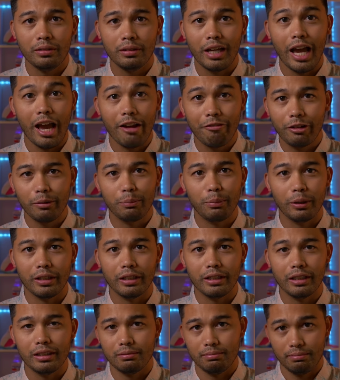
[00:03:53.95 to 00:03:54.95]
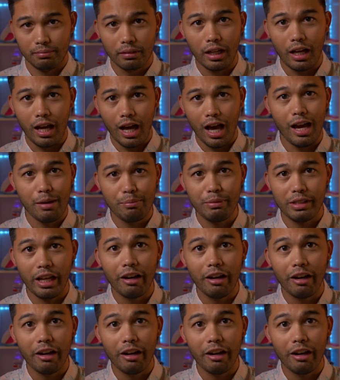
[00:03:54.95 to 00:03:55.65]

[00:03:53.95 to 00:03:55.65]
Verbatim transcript: Everybody, and I mean